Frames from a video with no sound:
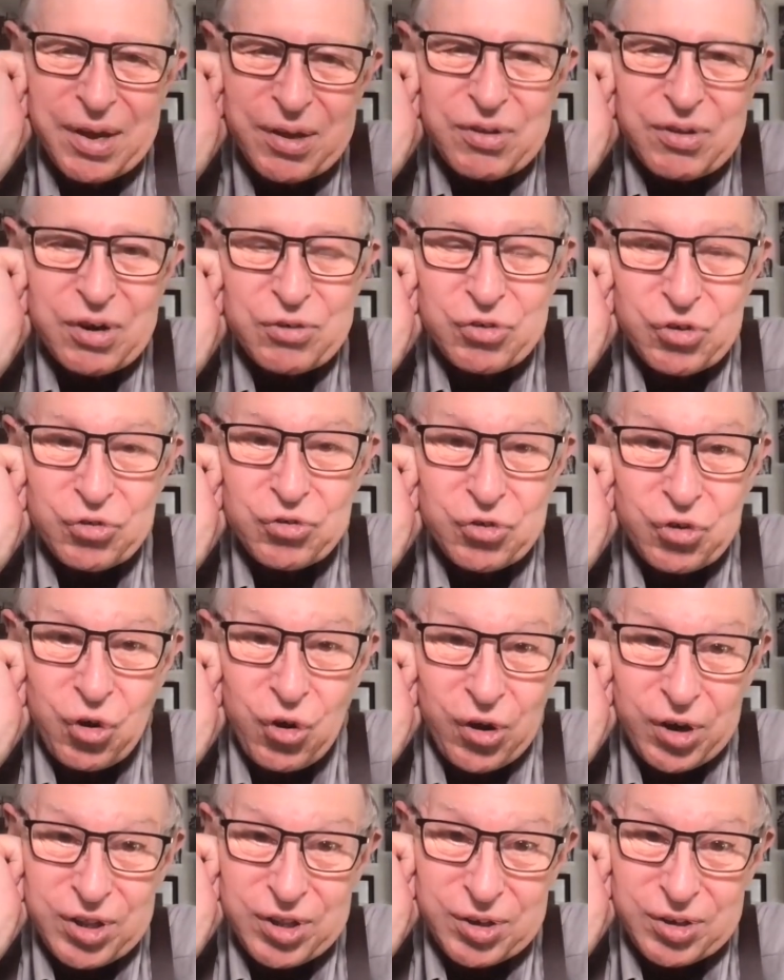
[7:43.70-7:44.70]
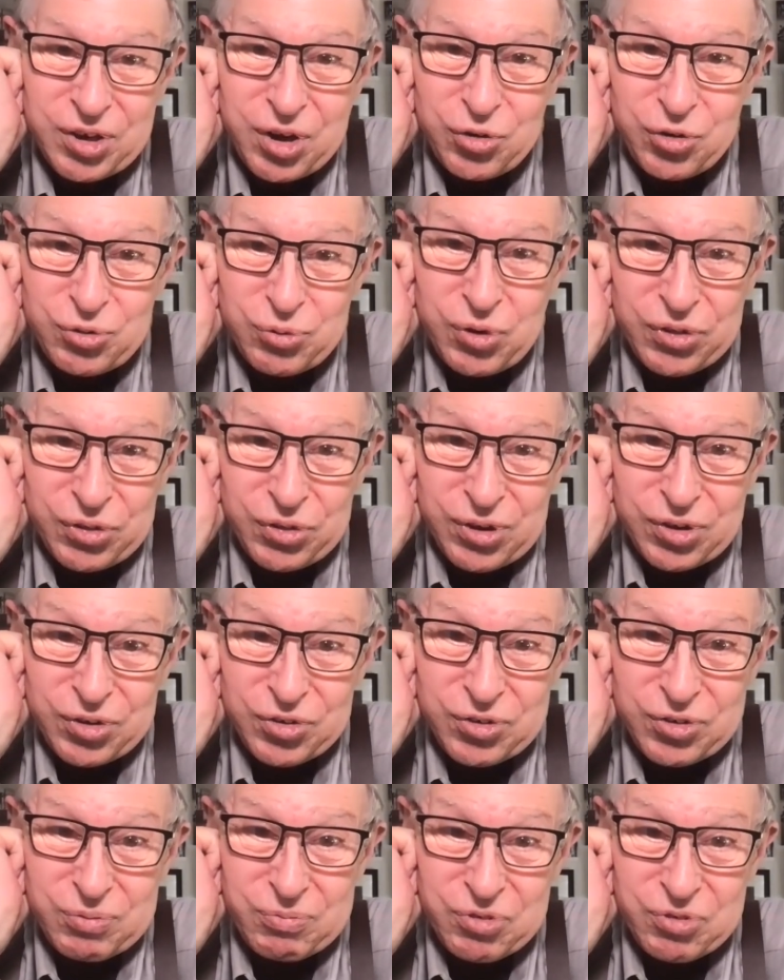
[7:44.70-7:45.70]
There's a story that goes with
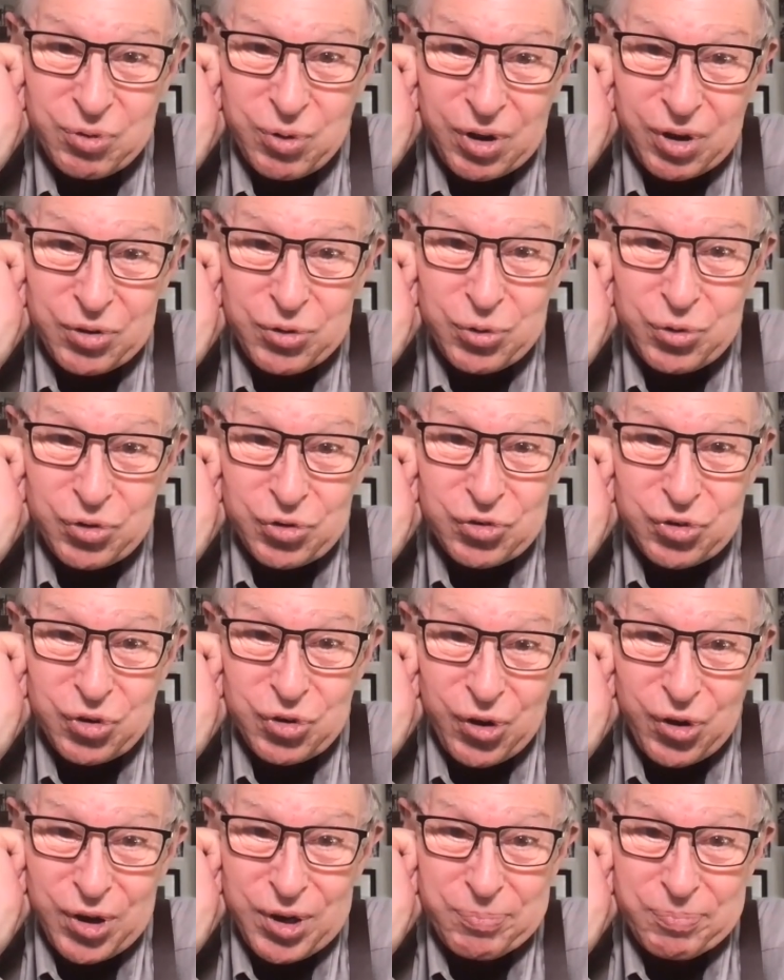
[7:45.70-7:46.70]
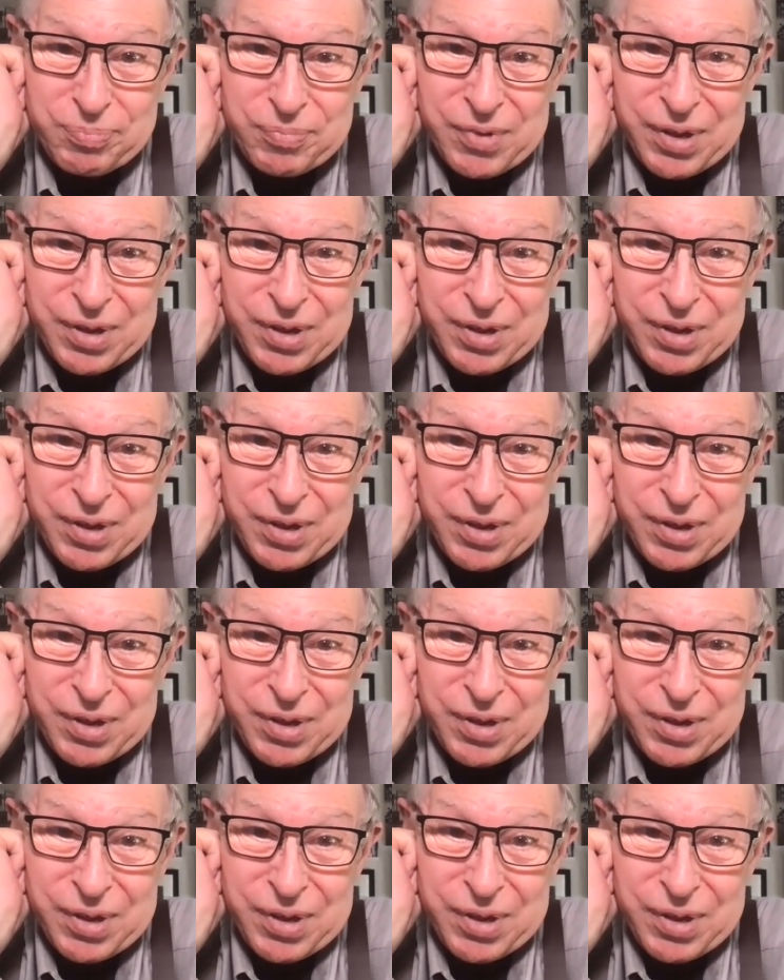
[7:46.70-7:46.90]
this. So I'll do the story.